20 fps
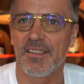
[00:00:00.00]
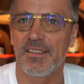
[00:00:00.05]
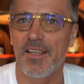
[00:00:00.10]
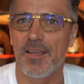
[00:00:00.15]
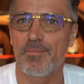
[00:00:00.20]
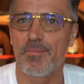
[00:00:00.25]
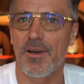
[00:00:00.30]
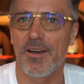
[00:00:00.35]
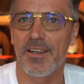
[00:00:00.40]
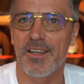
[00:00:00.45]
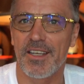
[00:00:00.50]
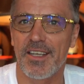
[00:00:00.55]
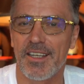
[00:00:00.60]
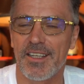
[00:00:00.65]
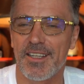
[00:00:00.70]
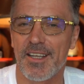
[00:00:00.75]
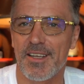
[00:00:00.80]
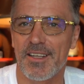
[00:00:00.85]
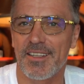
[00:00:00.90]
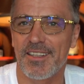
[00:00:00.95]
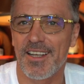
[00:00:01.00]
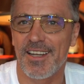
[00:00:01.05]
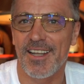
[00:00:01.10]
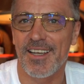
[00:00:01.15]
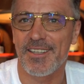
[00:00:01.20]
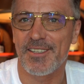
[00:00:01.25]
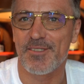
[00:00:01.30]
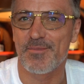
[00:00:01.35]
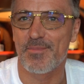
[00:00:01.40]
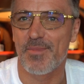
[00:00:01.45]
they party. They
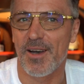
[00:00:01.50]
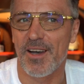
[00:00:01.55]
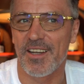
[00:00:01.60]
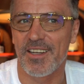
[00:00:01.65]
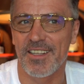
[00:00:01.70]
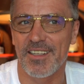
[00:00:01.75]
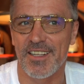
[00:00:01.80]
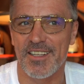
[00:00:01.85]
like to party.